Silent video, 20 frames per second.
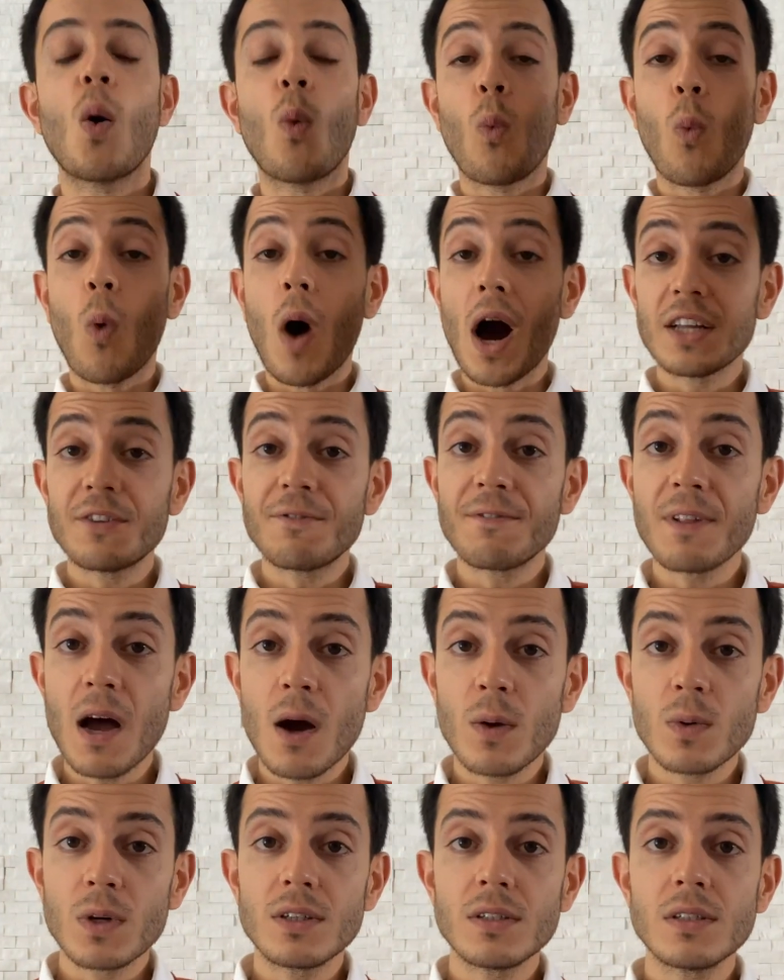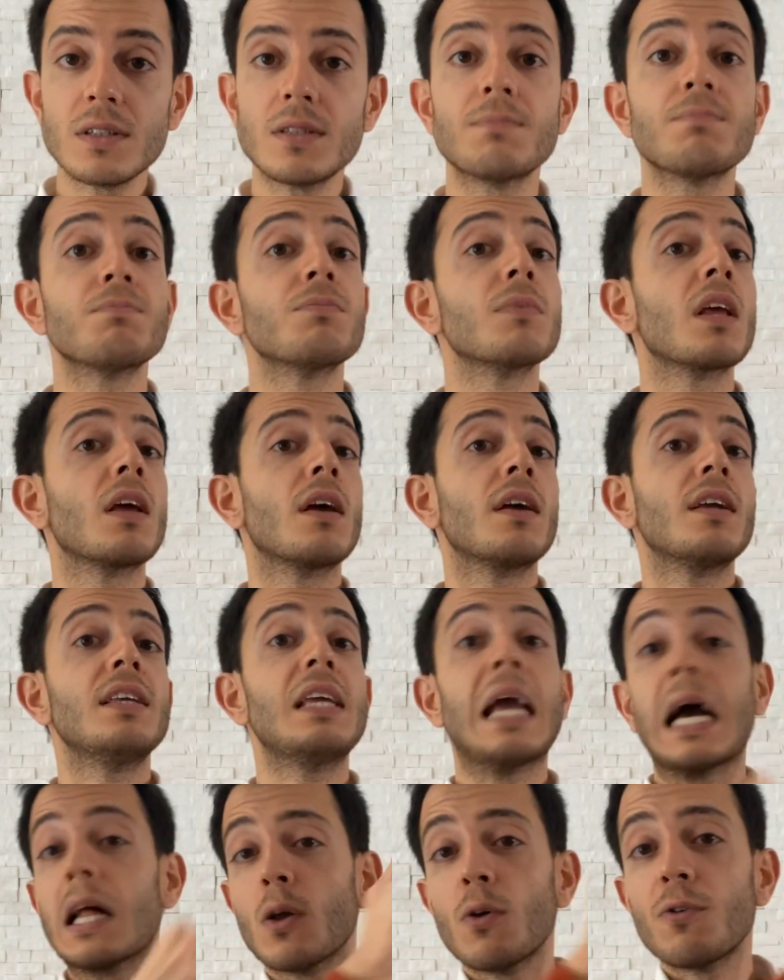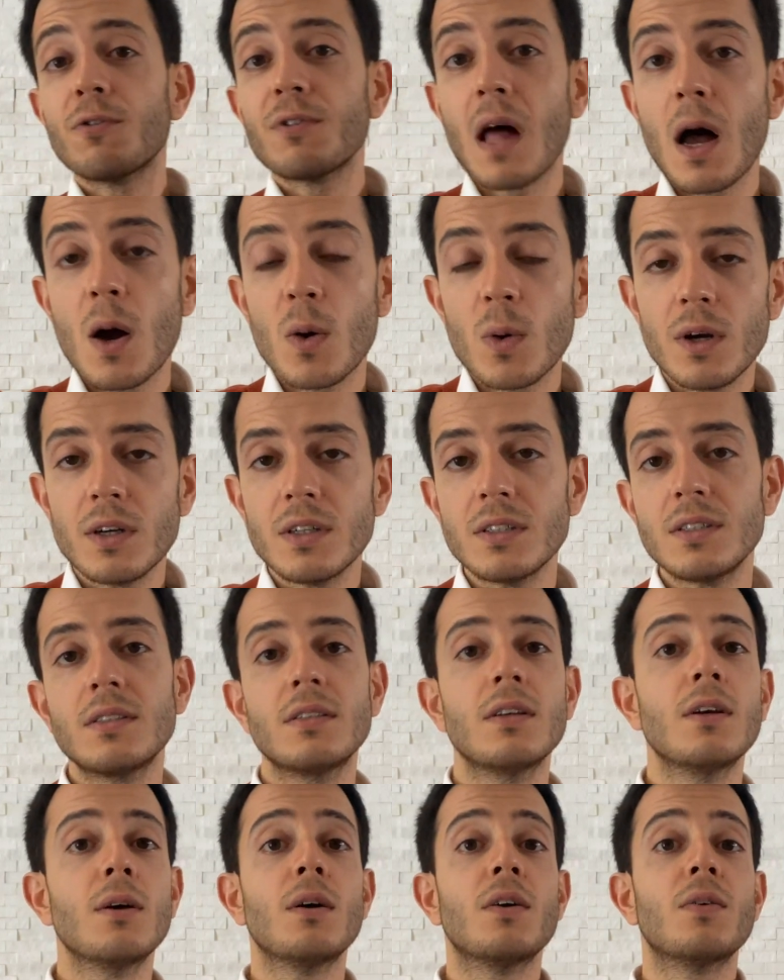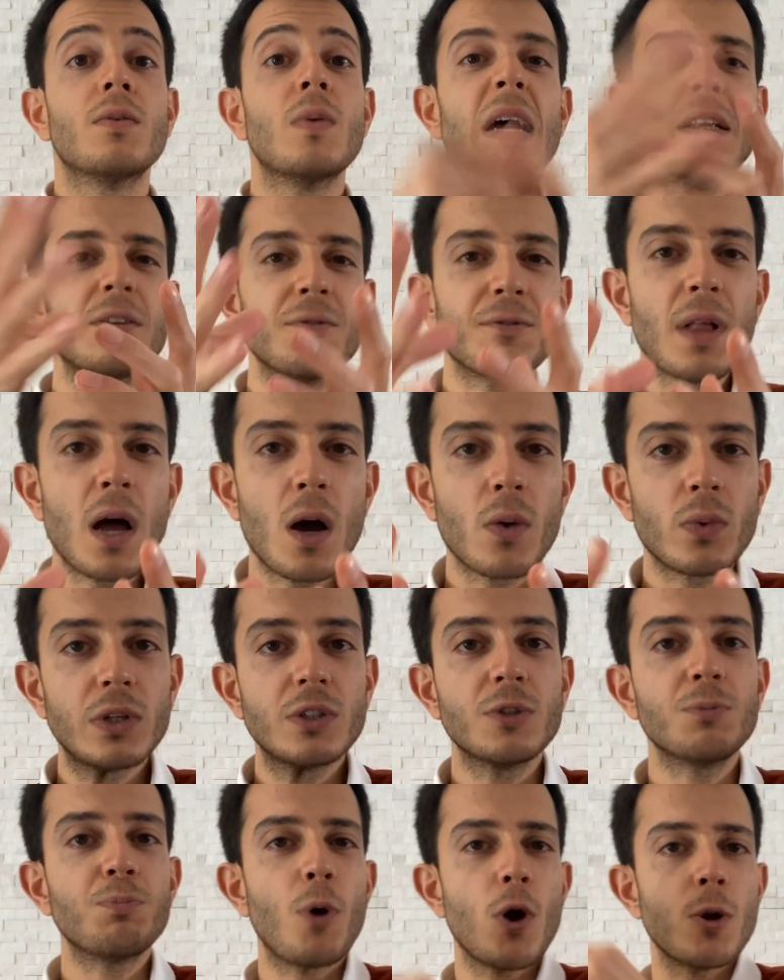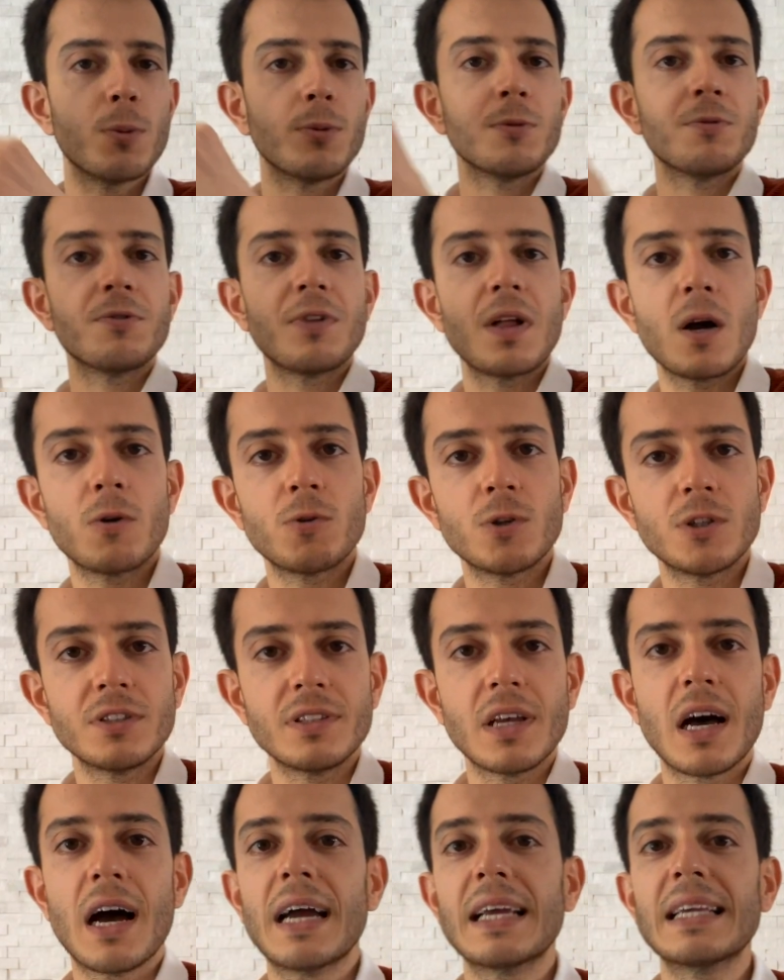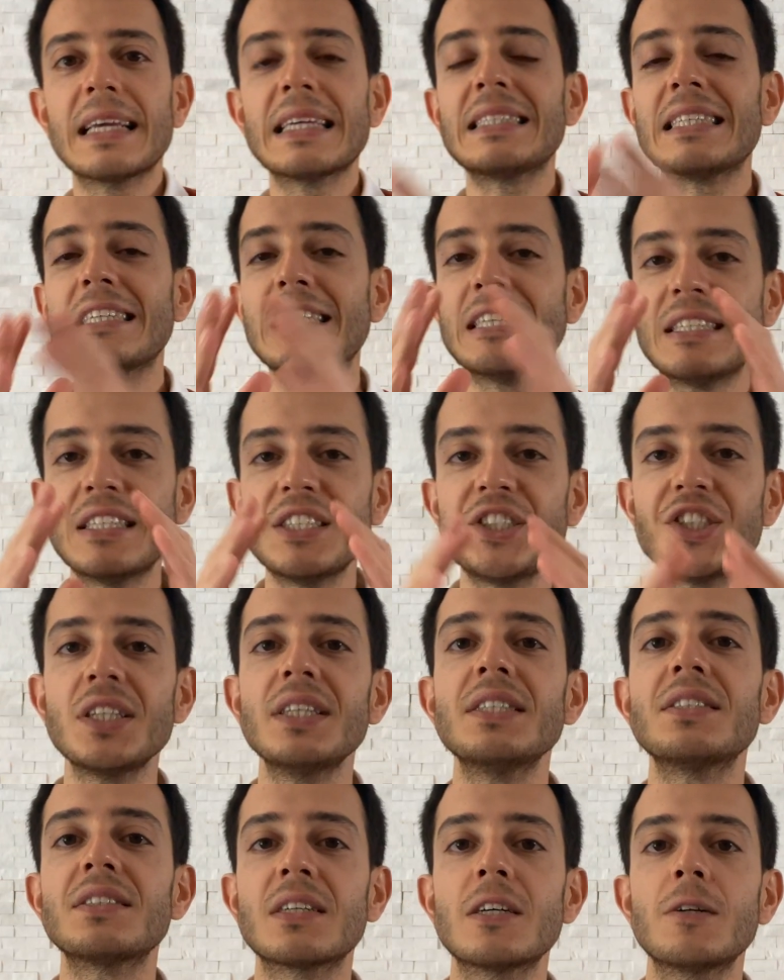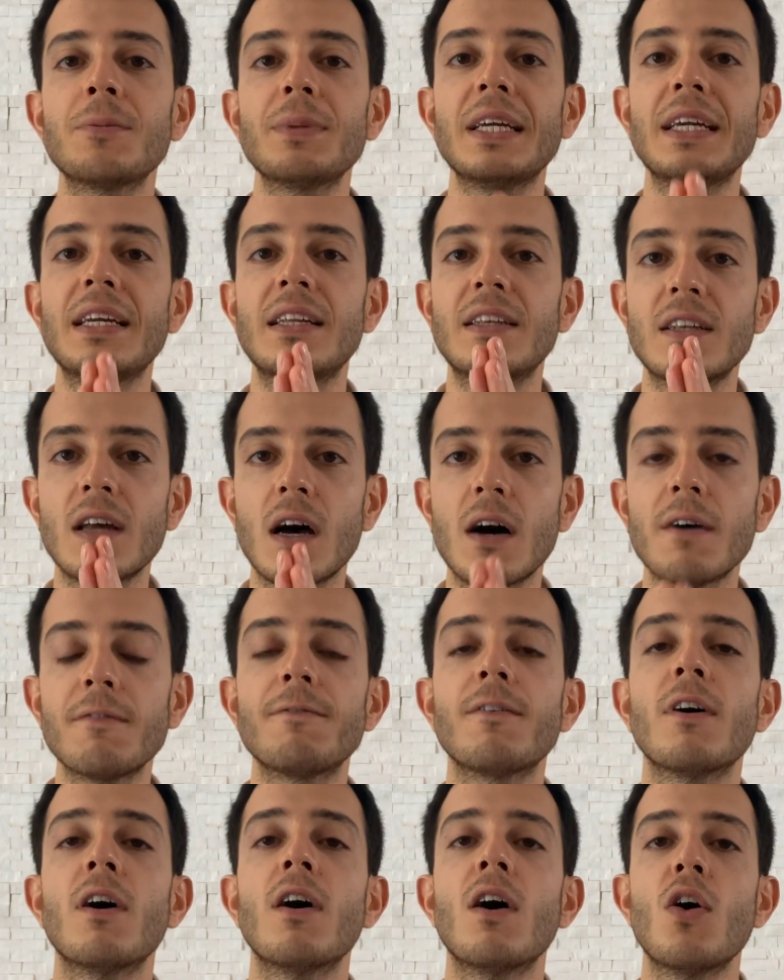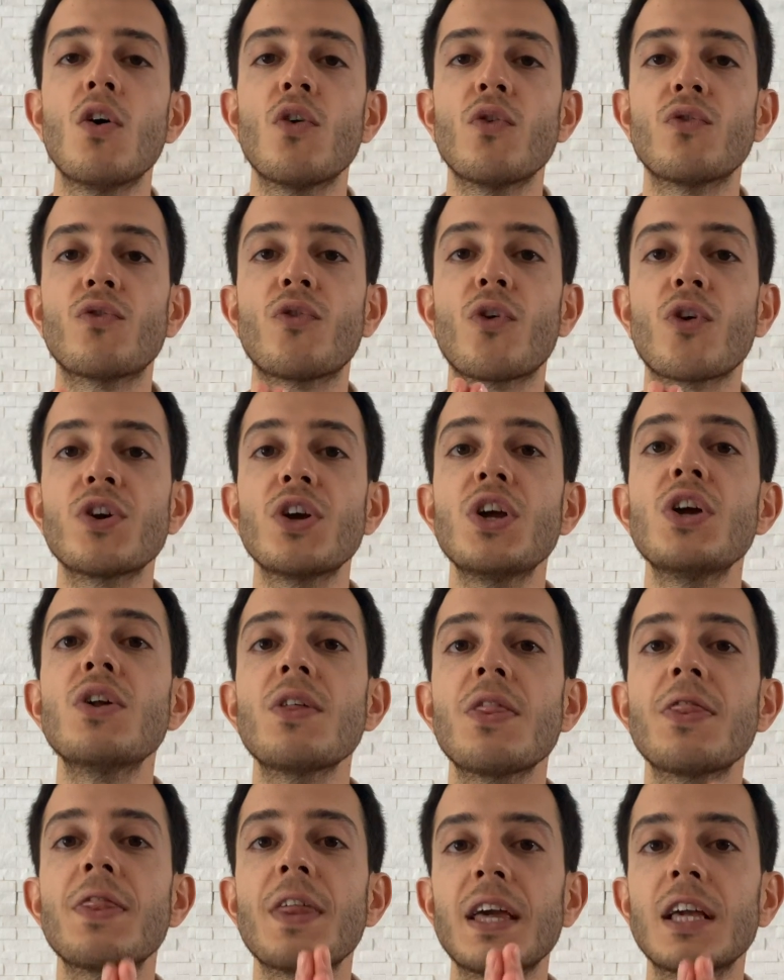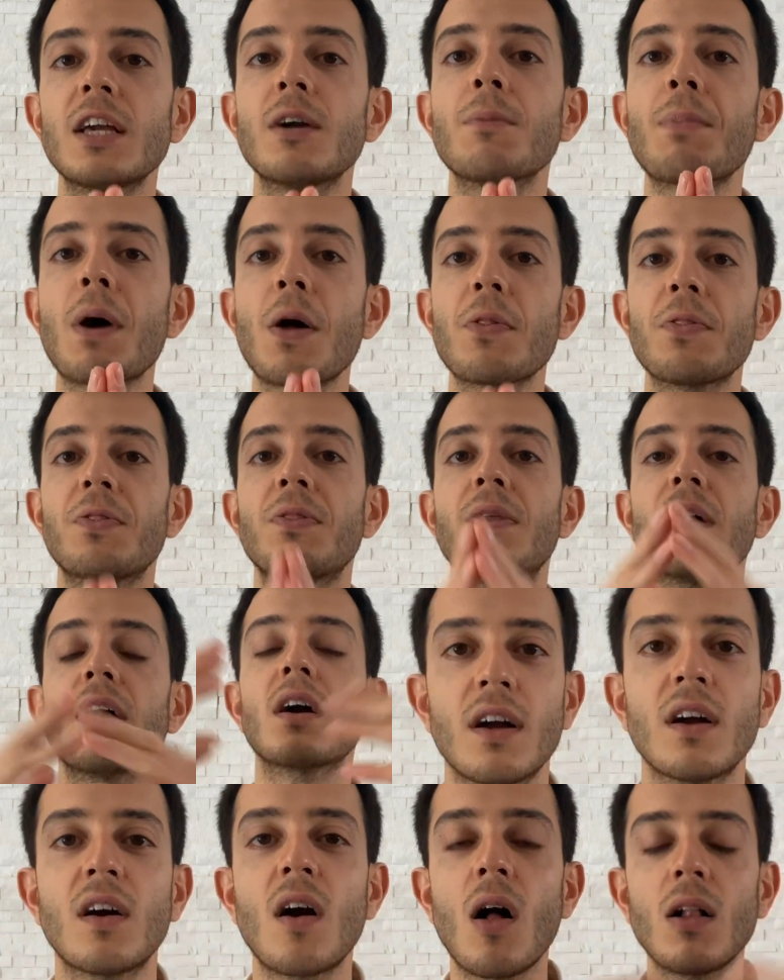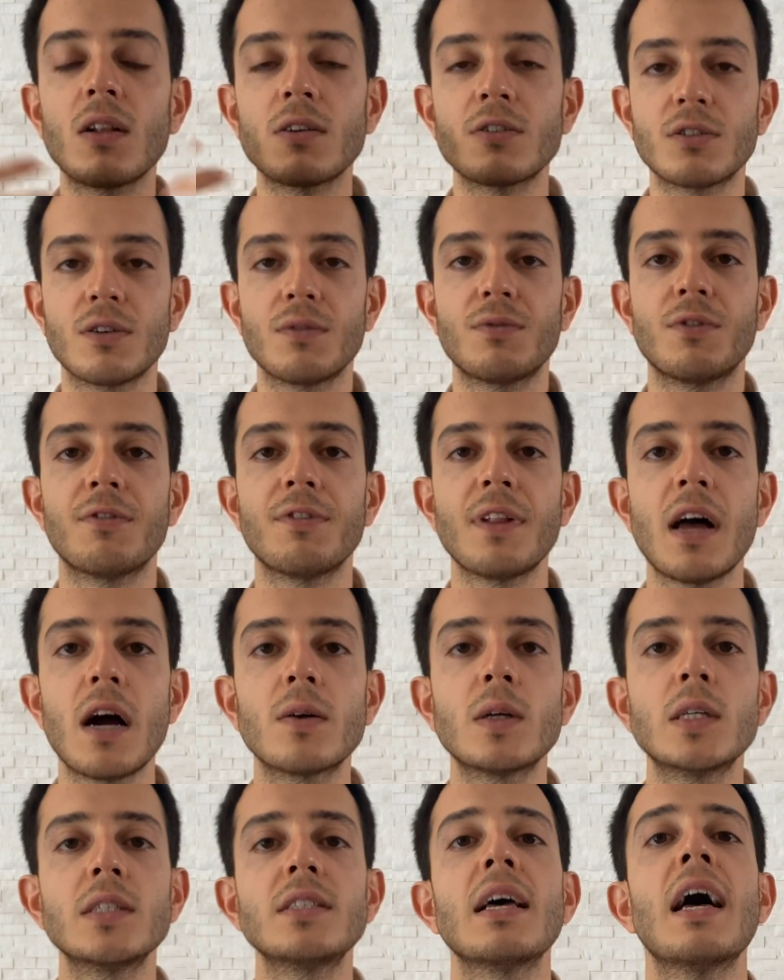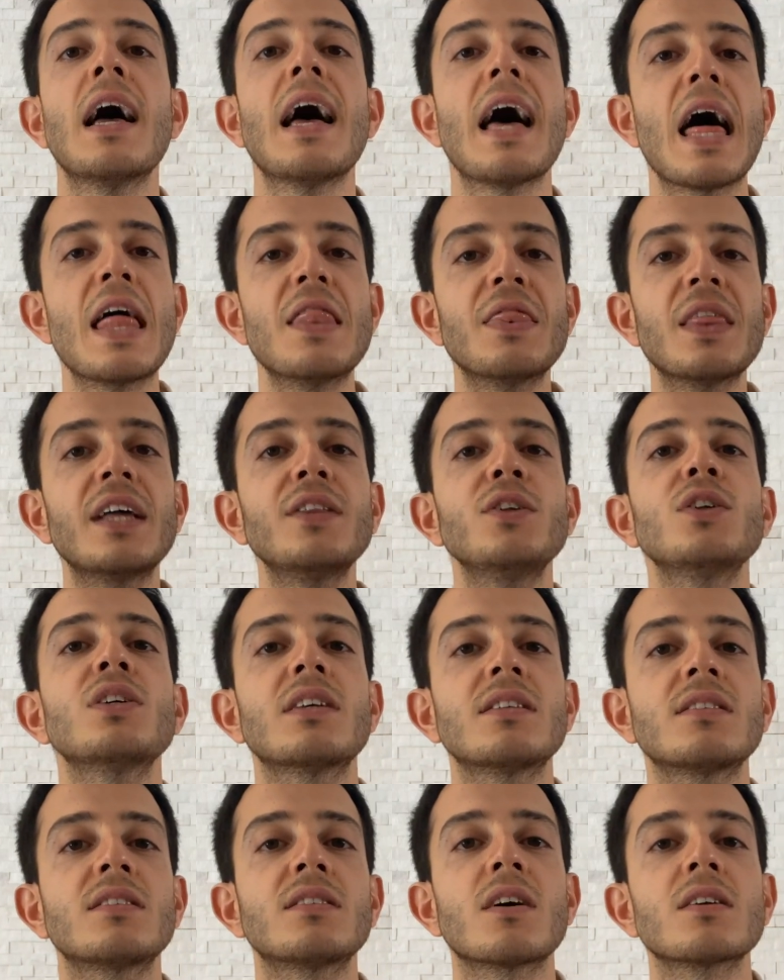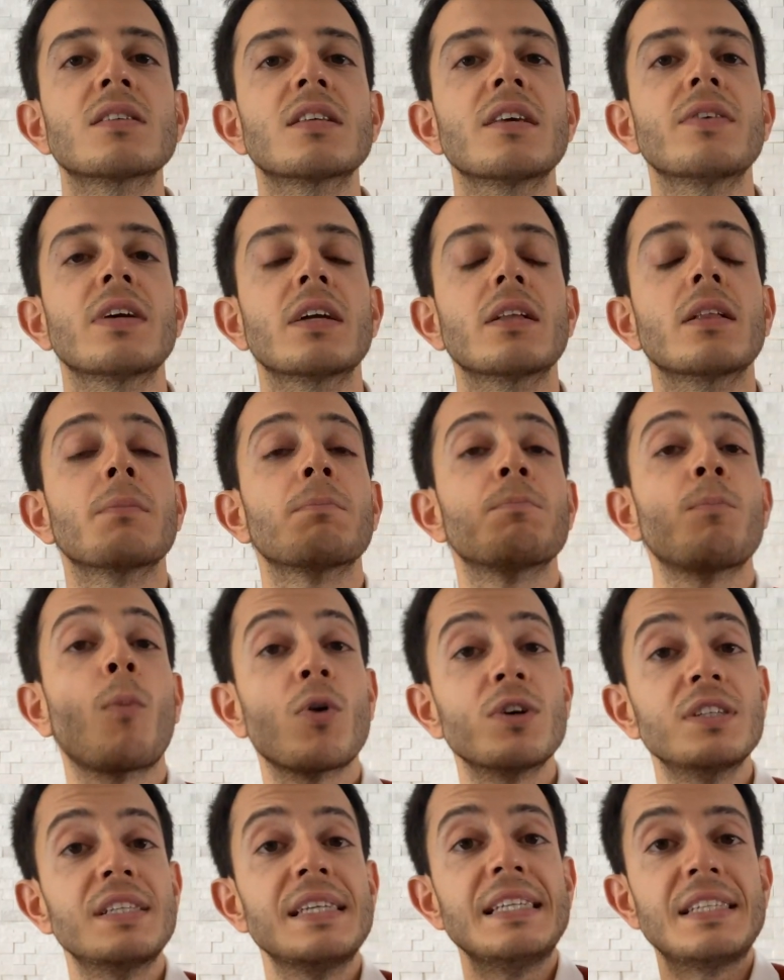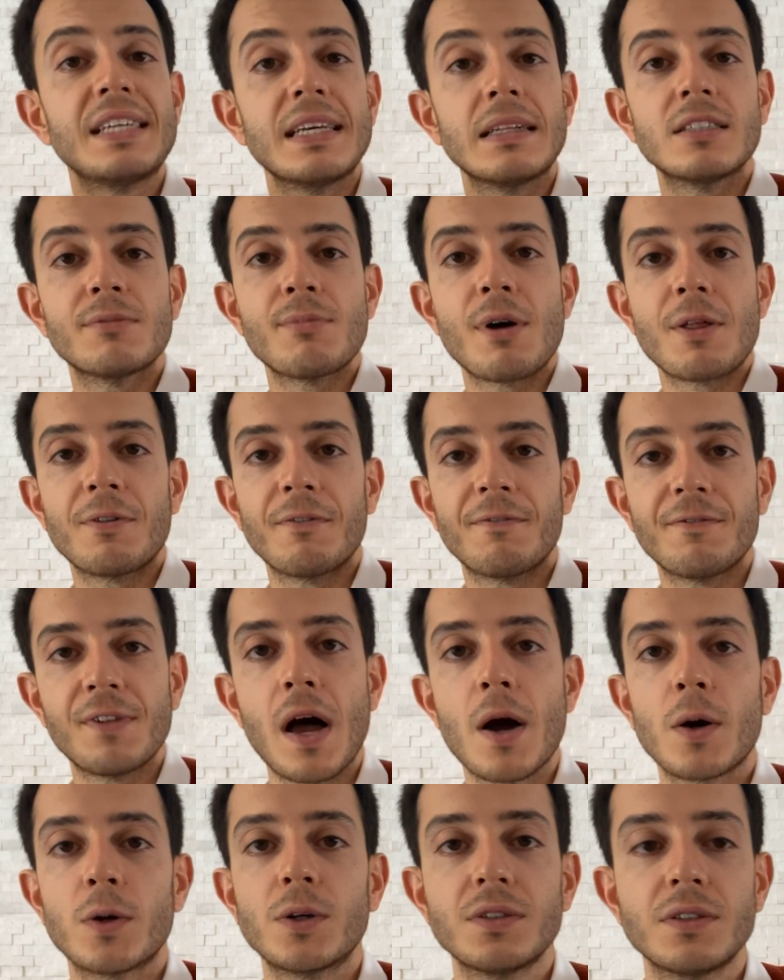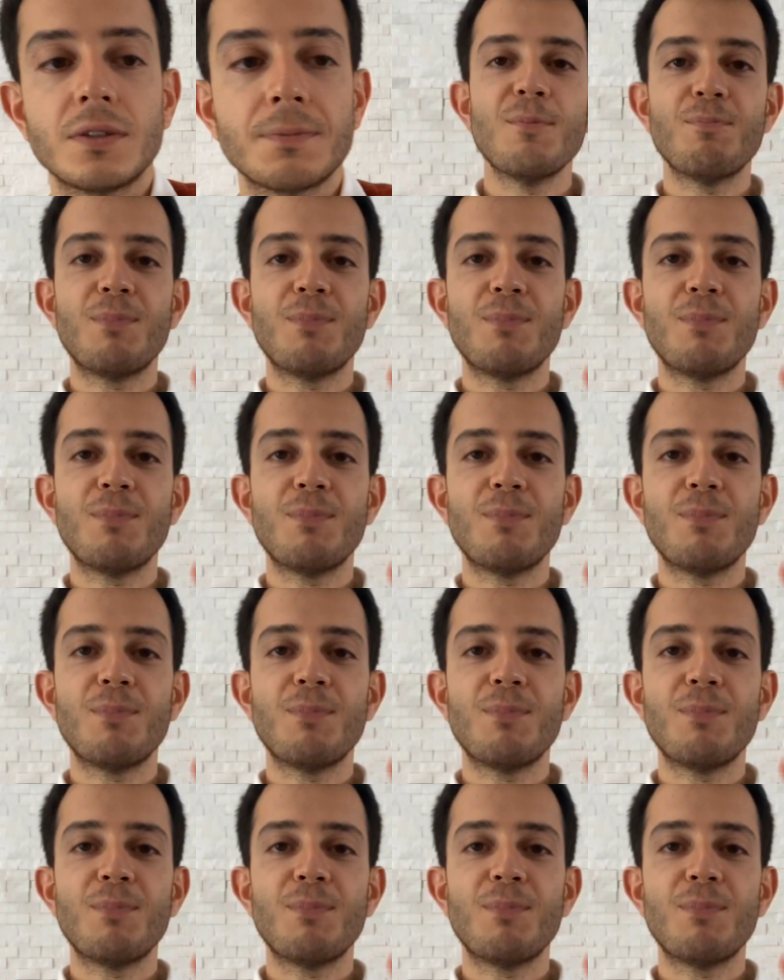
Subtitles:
White flowers, yellow flowers, red flowers, purple flowers. I guess initially it's going to be enough for you to think about the colors of the flowers, and then you can start giving more details about the flowers.